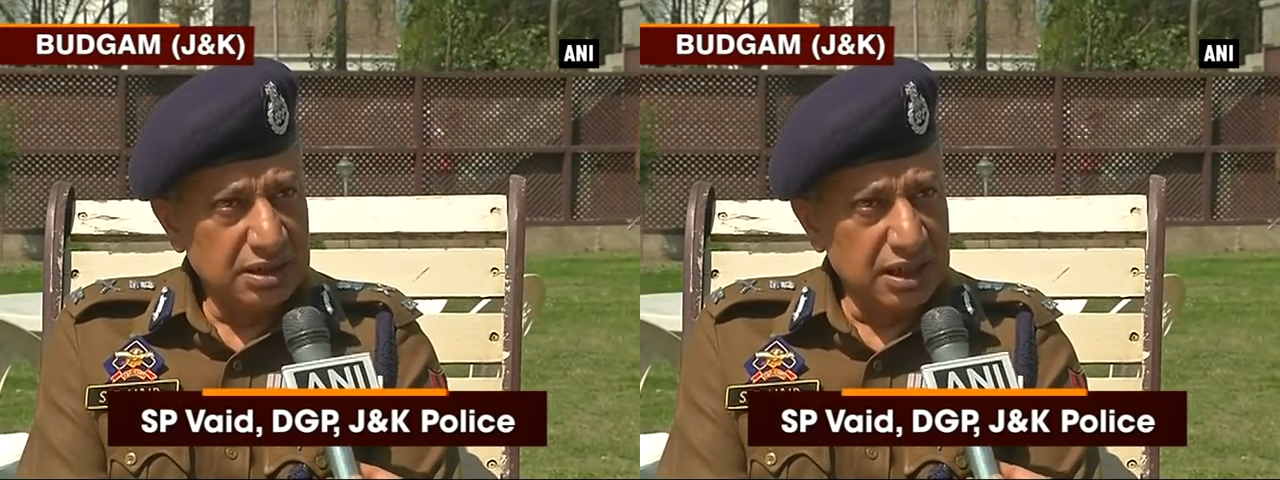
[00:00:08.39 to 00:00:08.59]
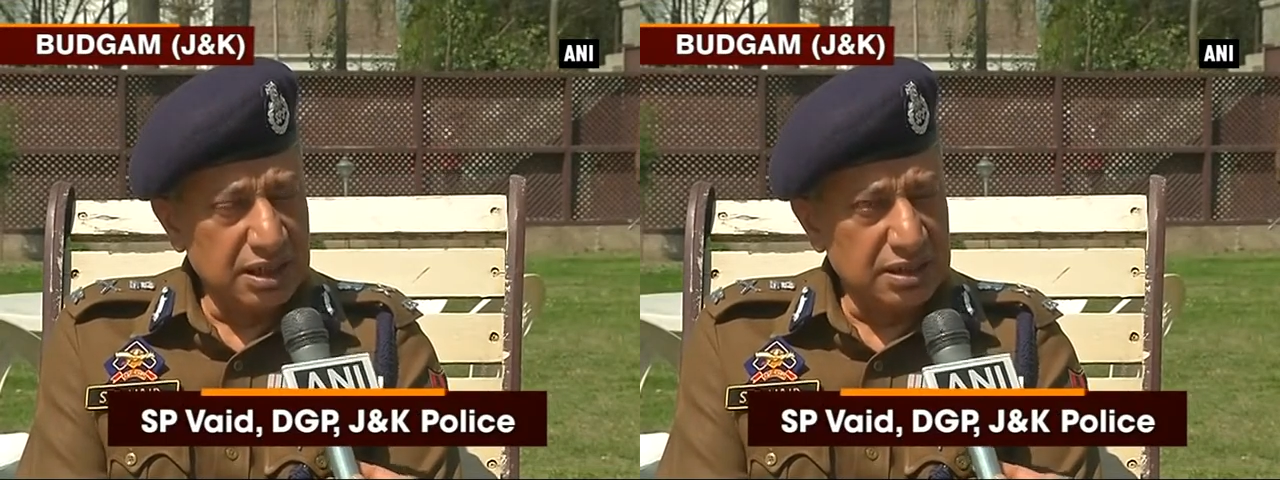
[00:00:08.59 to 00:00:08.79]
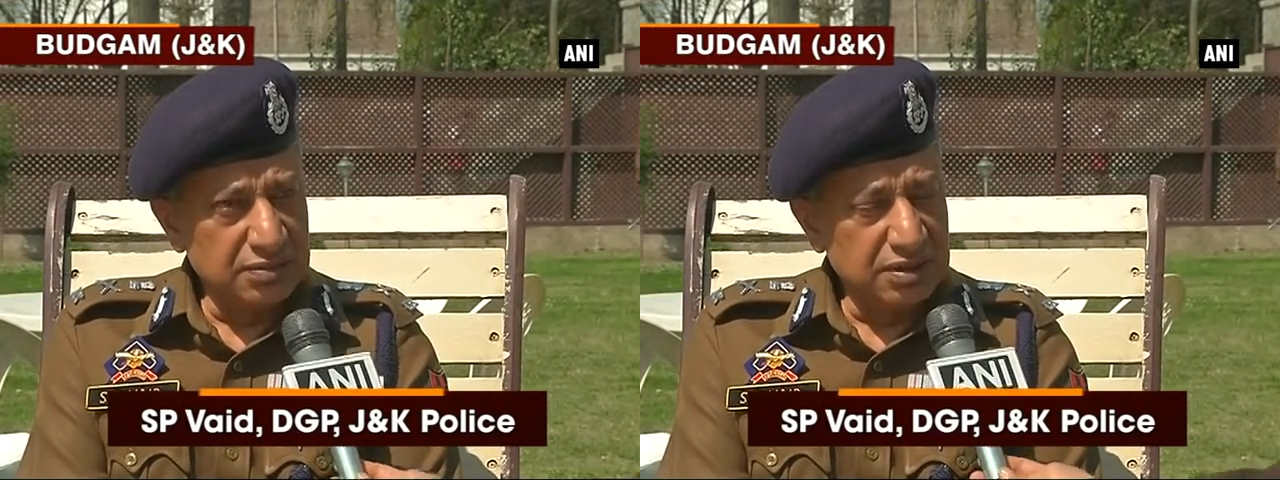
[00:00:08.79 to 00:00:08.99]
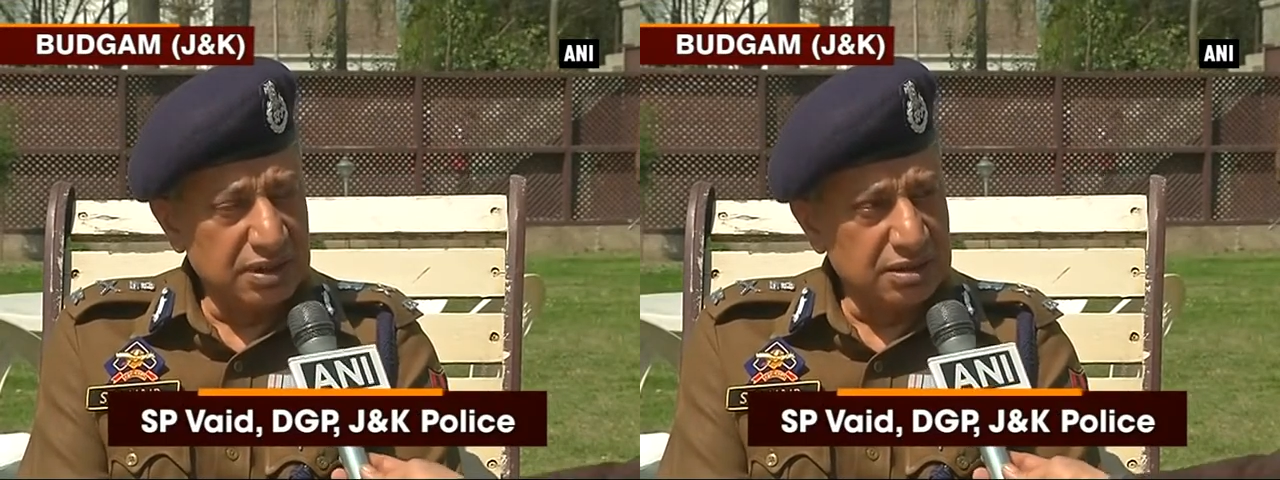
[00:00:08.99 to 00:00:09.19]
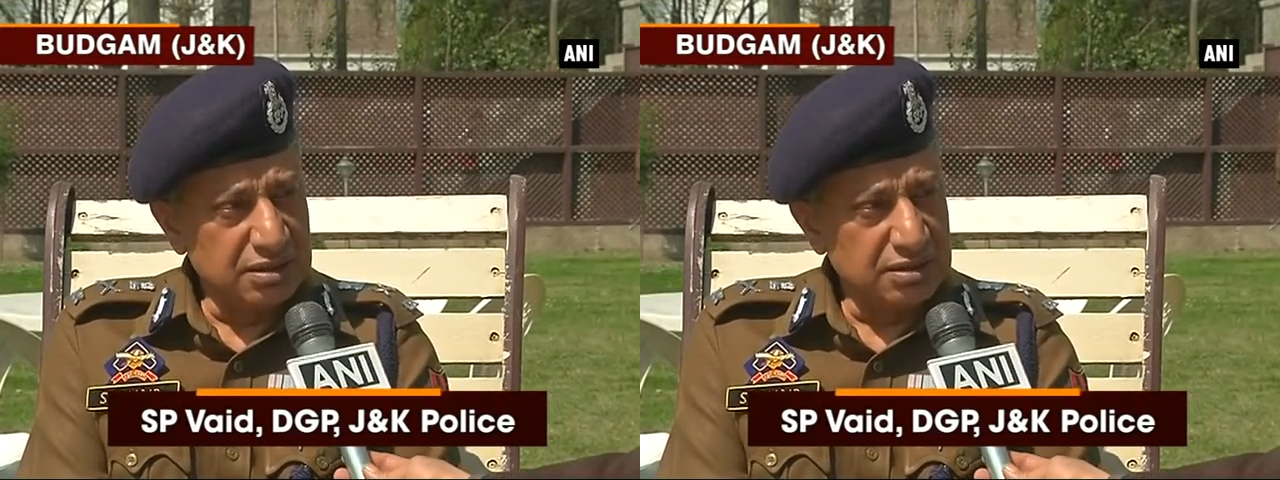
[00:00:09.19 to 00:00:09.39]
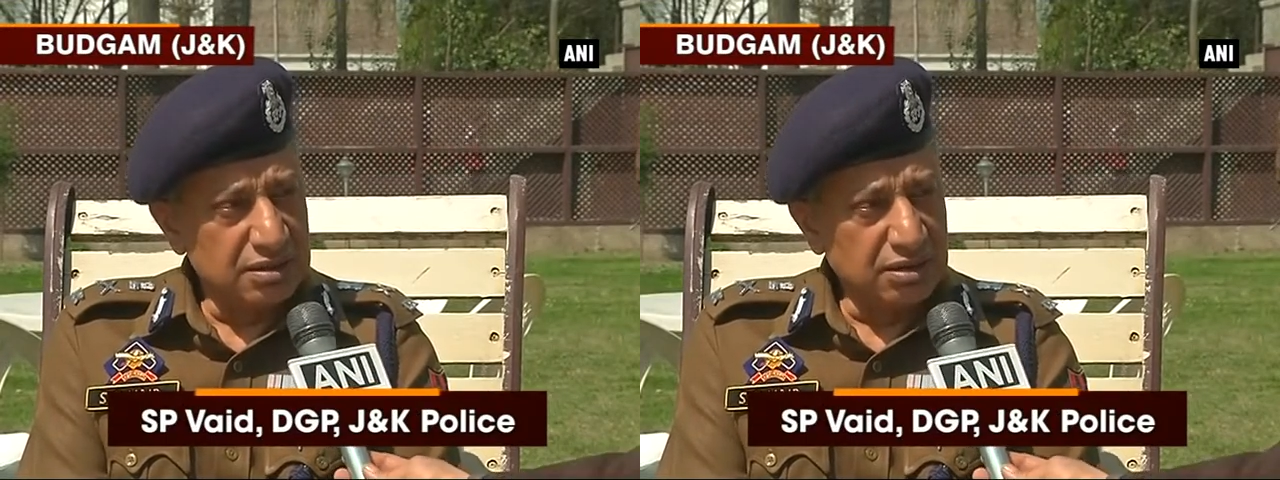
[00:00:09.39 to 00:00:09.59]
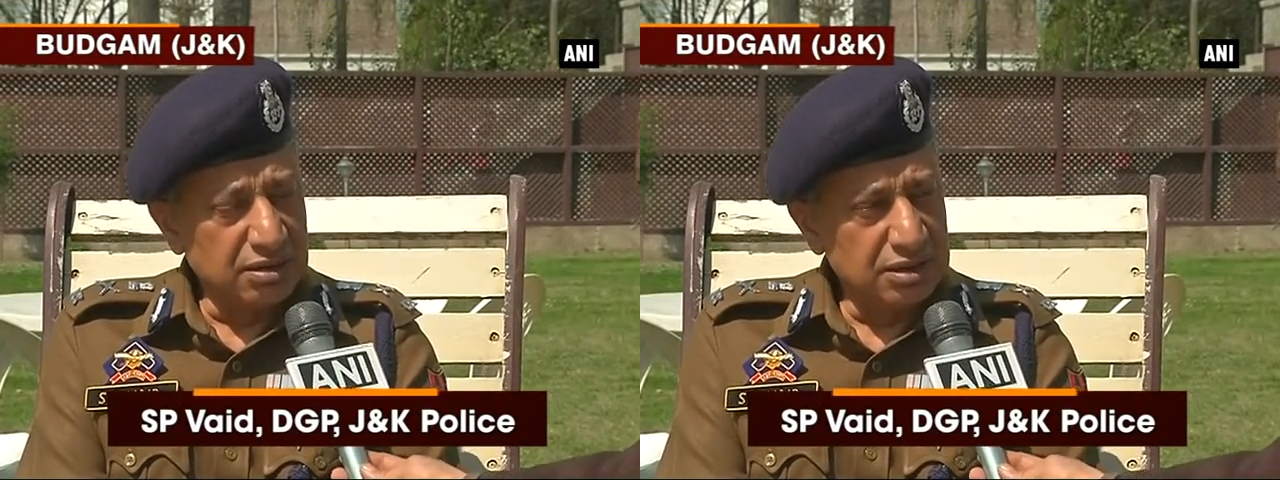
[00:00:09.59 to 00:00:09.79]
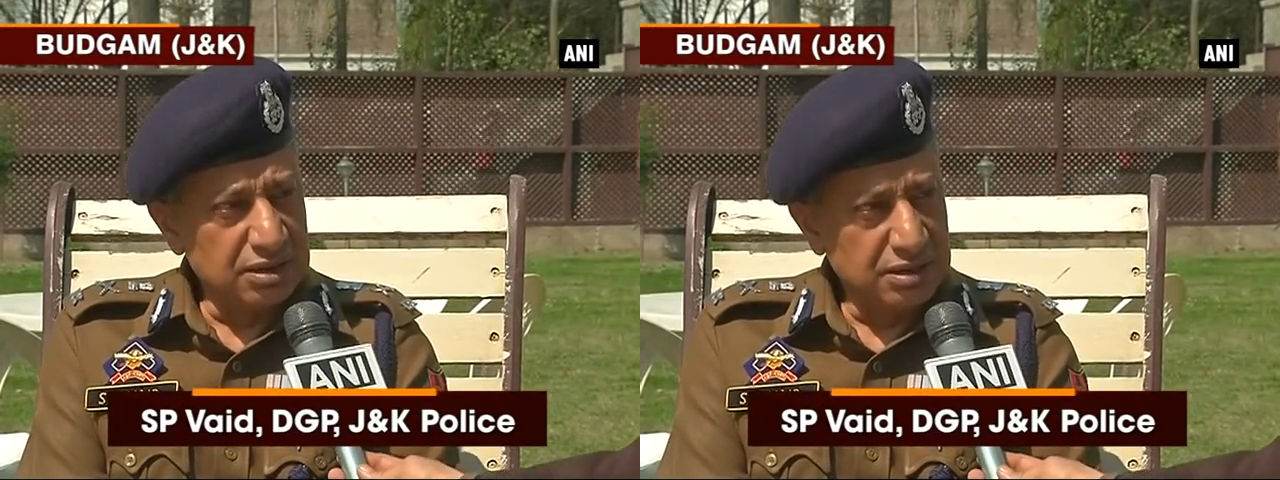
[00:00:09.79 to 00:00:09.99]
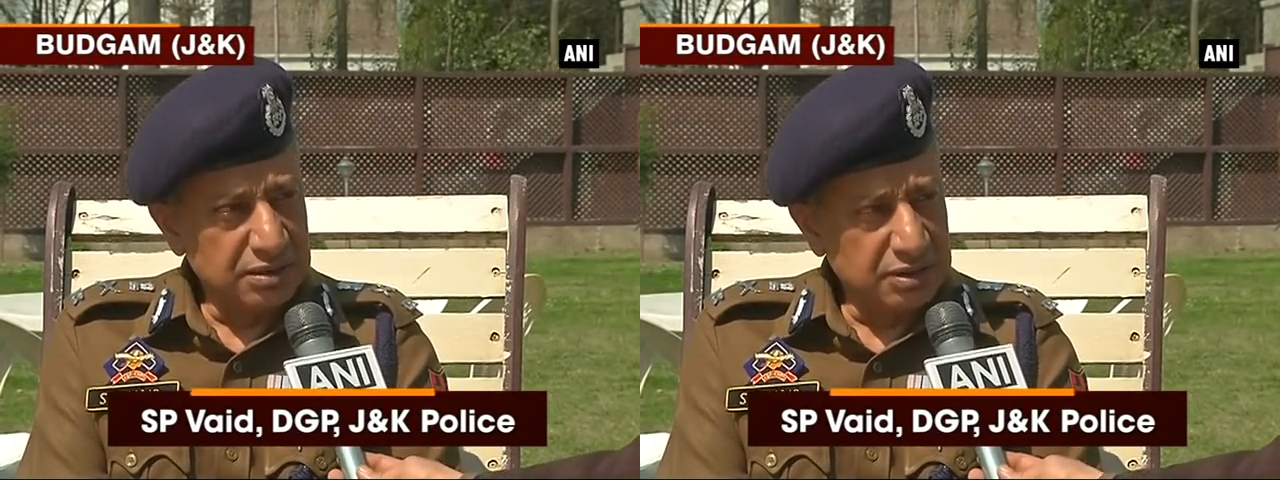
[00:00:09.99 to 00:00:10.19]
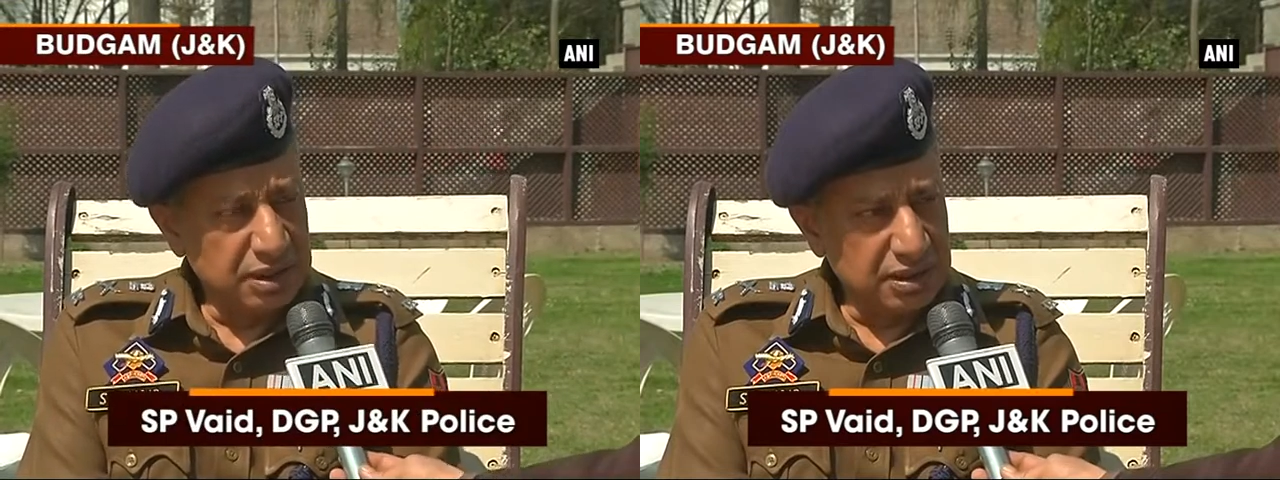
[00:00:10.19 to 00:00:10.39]
activate all
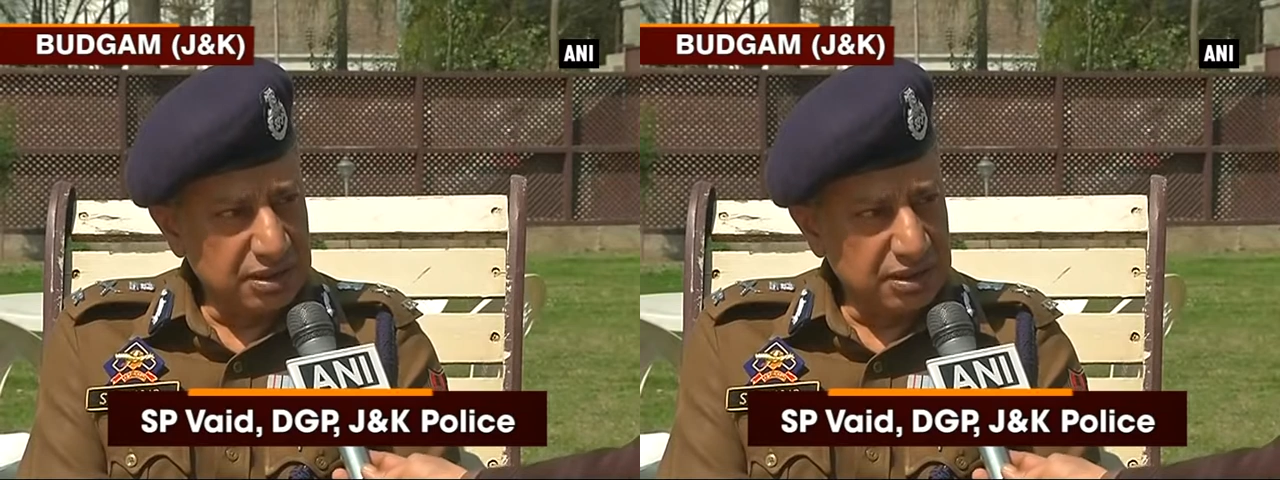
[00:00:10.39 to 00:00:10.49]
the